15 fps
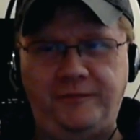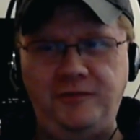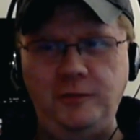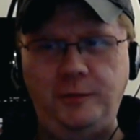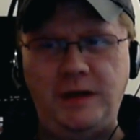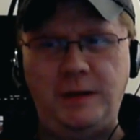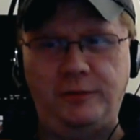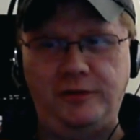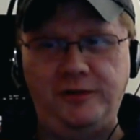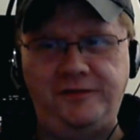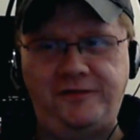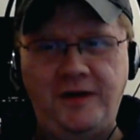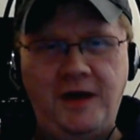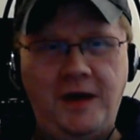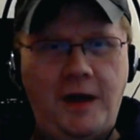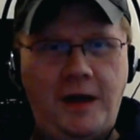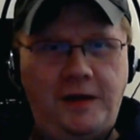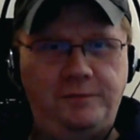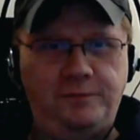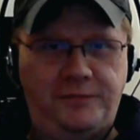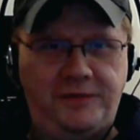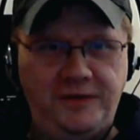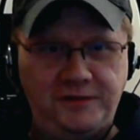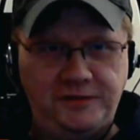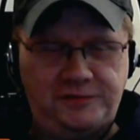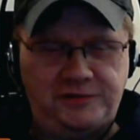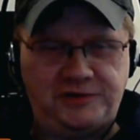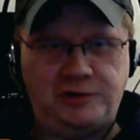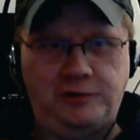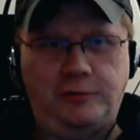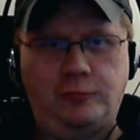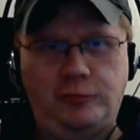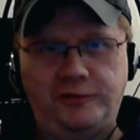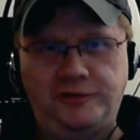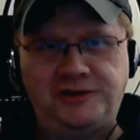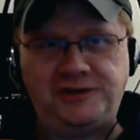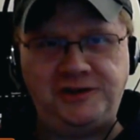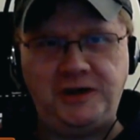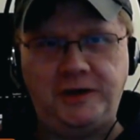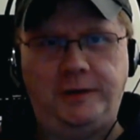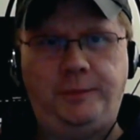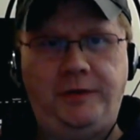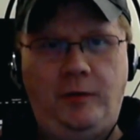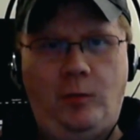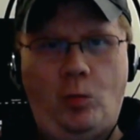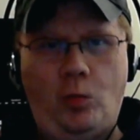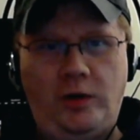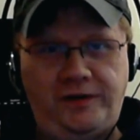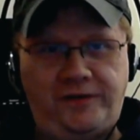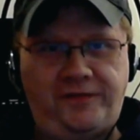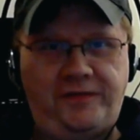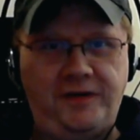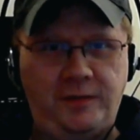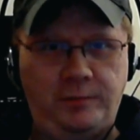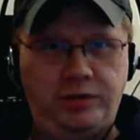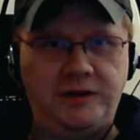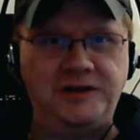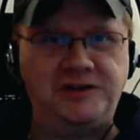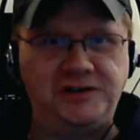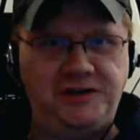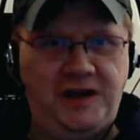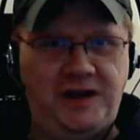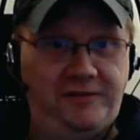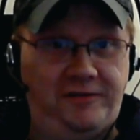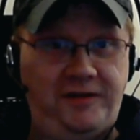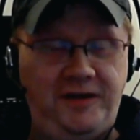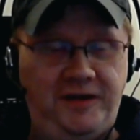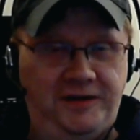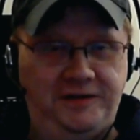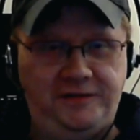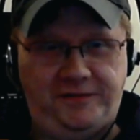a few people is the shirt will ship once the completion date is hit.